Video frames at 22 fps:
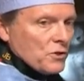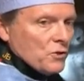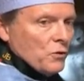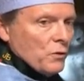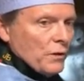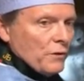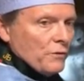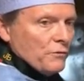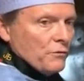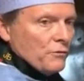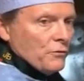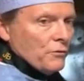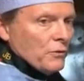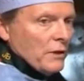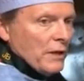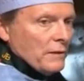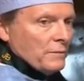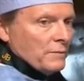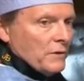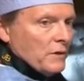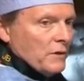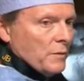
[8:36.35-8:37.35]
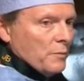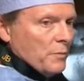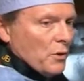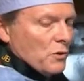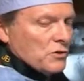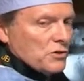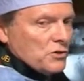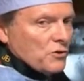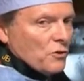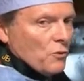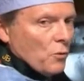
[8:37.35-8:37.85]
going through the
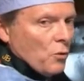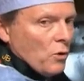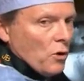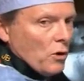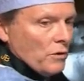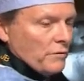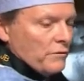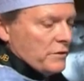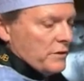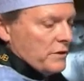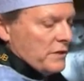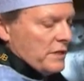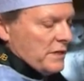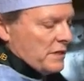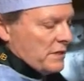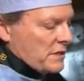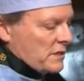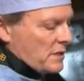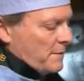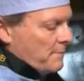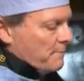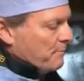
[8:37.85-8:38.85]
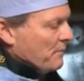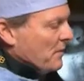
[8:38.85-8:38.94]
posterior wall of the disc.